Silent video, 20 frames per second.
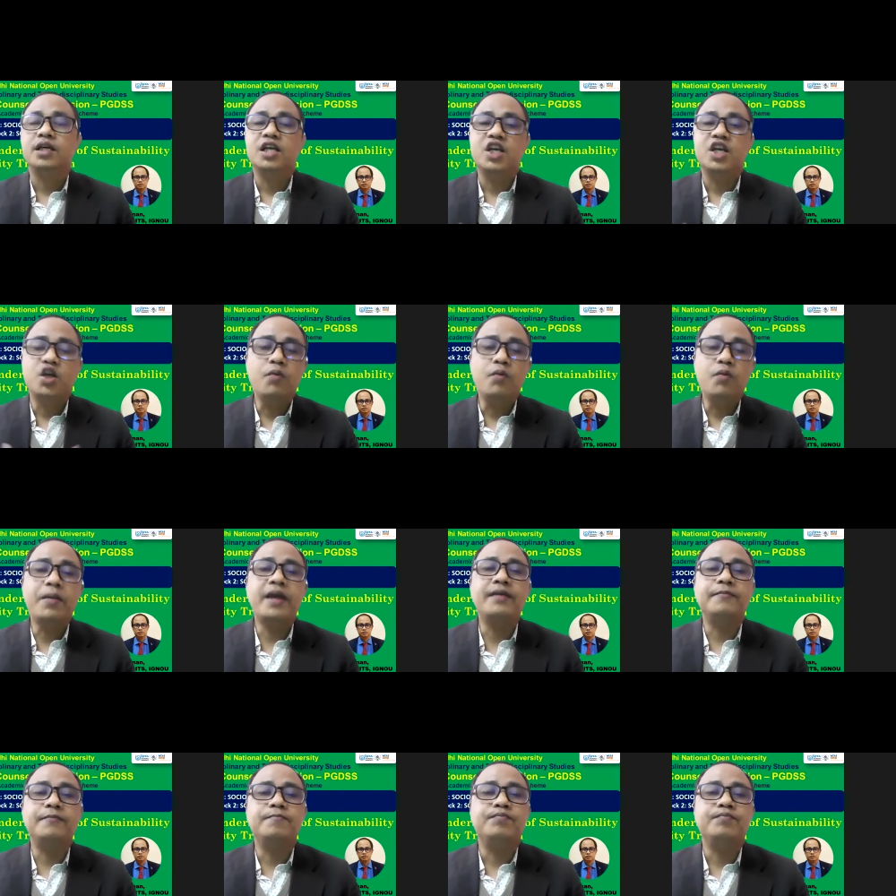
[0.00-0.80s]

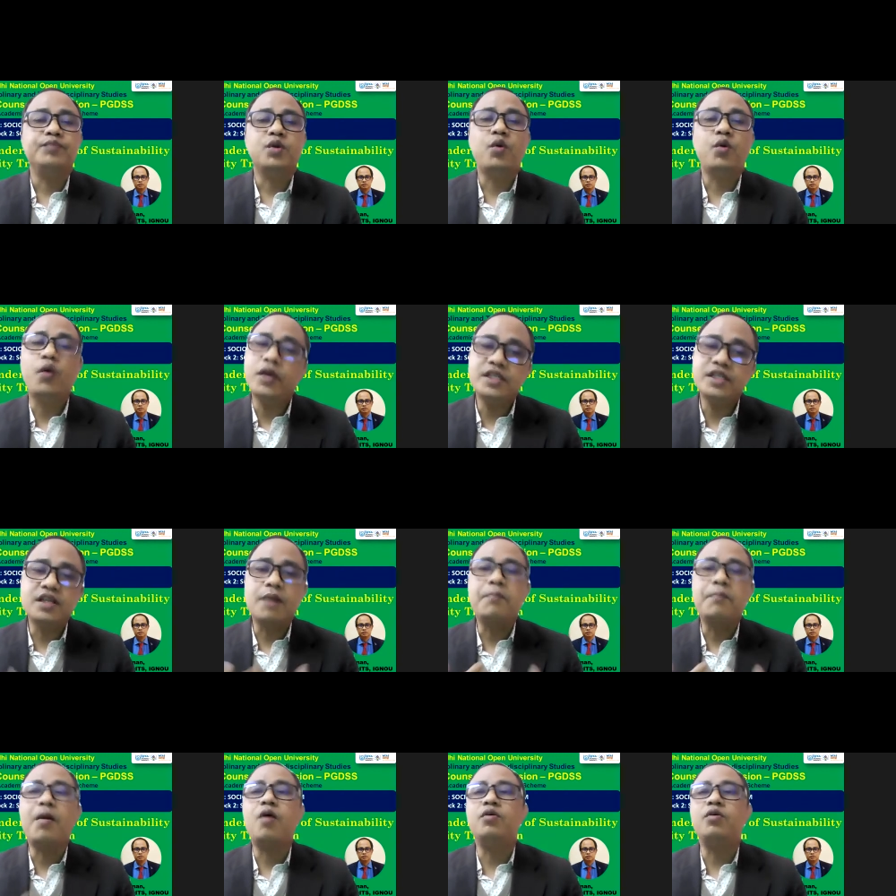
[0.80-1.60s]
Human quest
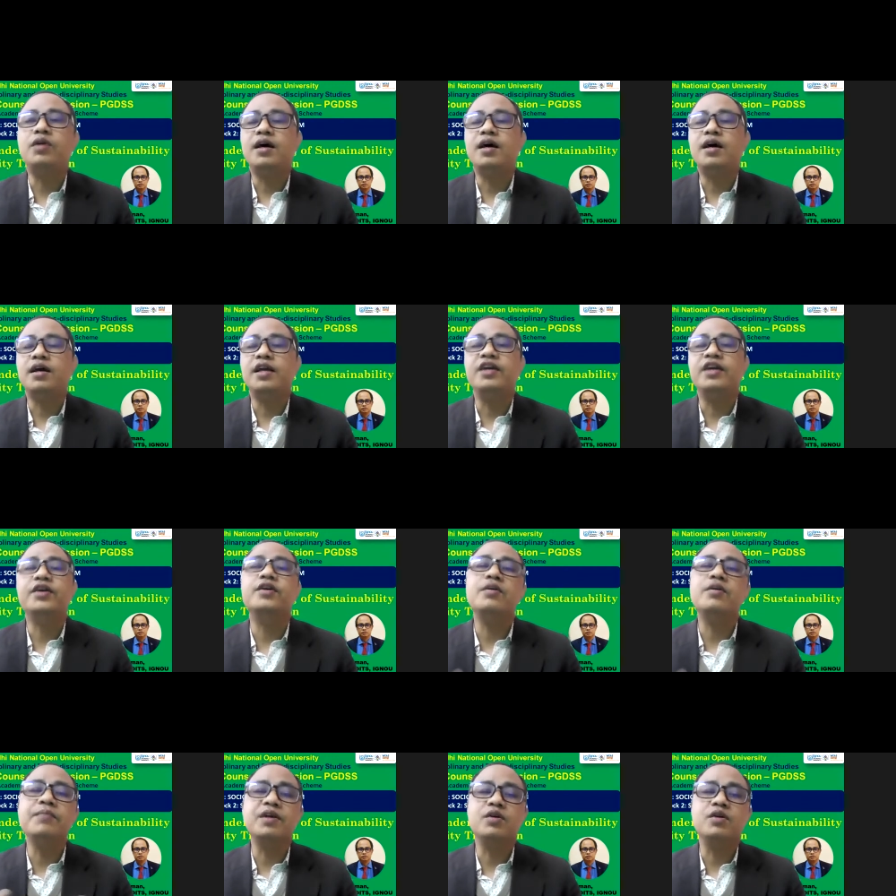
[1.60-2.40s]
about the
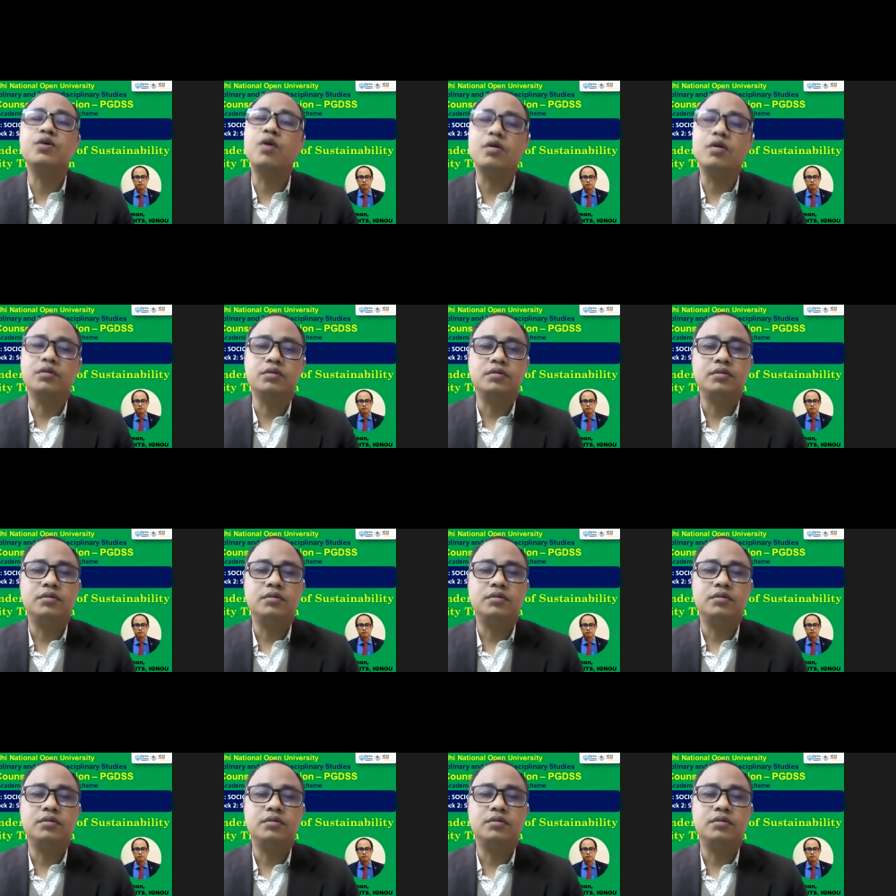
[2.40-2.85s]
economic growth.